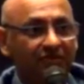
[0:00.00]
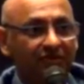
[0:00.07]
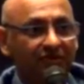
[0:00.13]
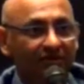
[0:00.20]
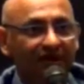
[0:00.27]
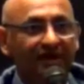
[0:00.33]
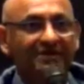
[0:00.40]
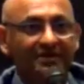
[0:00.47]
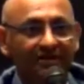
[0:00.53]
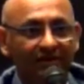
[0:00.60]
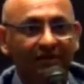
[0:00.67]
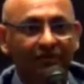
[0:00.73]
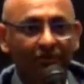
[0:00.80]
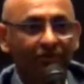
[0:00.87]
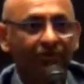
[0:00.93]
They were asking,
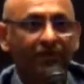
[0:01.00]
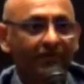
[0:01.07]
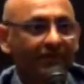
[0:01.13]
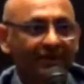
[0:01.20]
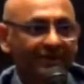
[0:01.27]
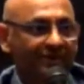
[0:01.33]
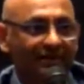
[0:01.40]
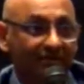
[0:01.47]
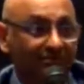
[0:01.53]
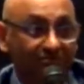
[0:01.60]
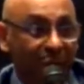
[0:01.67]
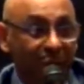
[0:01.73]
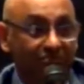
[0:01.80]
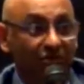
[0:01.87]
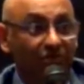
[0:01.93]
like, what, what about it? Like,
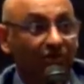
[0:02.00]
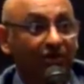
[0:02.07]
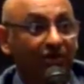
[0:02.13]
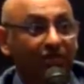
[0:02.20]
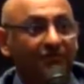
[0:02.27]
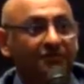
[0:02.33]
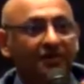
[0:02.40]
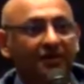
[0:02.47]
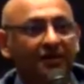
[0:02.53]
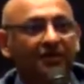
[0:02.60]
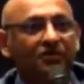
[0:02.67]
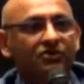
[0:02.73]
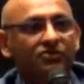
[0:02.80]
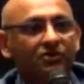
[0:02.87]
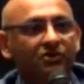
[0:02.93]
don't know.
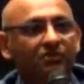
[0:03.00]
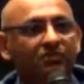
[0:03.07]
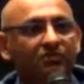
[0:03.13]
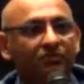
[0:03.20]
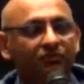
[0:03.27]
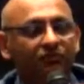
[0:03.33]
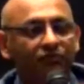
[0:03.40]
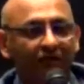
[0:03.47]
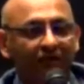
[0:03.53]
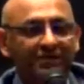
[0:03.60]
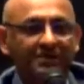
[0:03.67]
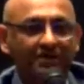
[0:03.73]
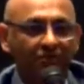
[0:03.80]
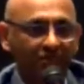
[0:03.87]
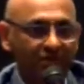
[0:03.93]
So for
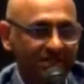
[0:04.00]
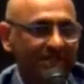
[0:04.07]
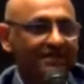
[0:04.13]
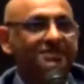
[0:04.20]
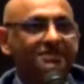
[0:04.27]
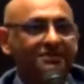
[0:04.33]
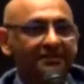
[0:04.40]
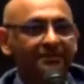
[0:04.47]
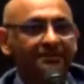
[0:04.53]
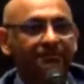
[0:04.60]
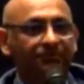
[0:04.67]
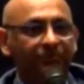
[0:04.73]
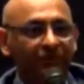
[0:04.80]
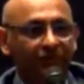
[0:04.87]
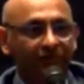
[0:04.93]
us, I want to test it,
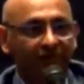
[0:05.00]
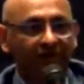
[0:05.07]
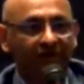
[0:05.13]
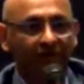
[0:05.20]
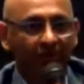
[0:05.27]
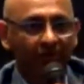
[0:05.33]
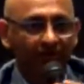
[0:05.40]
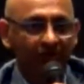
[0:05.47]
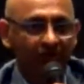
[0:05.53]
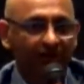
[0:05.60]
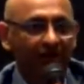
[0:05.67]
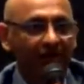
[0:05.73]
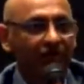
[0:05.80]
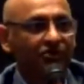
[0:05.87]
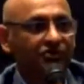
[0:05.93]
figure out where the
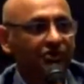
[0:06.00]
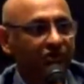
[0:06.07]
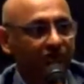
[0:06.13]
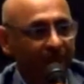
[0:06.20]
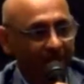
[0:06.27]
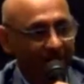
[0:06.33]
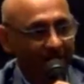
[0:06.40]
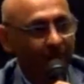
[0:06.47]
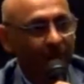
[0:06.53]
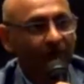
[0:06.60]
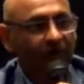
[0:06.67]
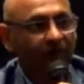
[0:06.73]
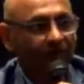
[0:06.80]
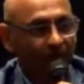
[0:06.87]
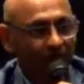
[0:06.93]
failures are, where it'll
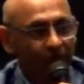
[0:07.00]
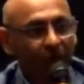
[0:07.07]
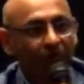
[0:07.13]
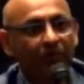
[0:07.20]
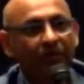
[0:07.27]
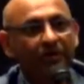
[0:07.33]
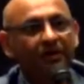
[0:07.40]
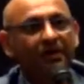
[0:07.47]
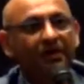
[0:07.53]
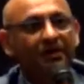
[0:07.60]
work, where it won't work,